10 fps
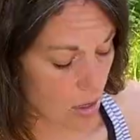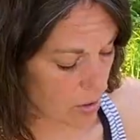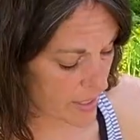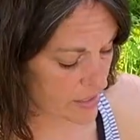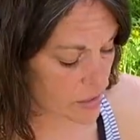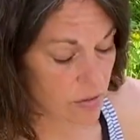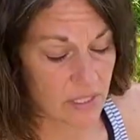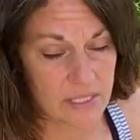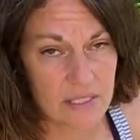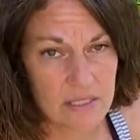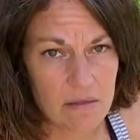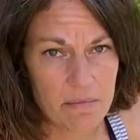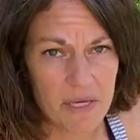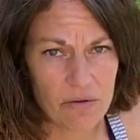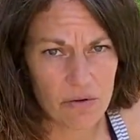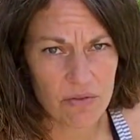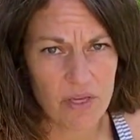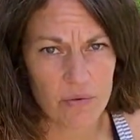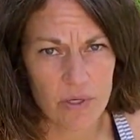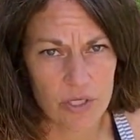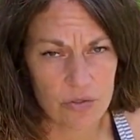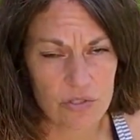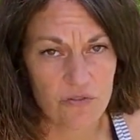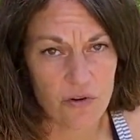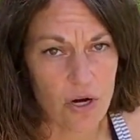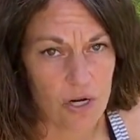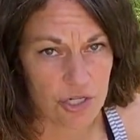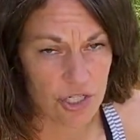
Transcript: Okay, so this is the mineral that we use for our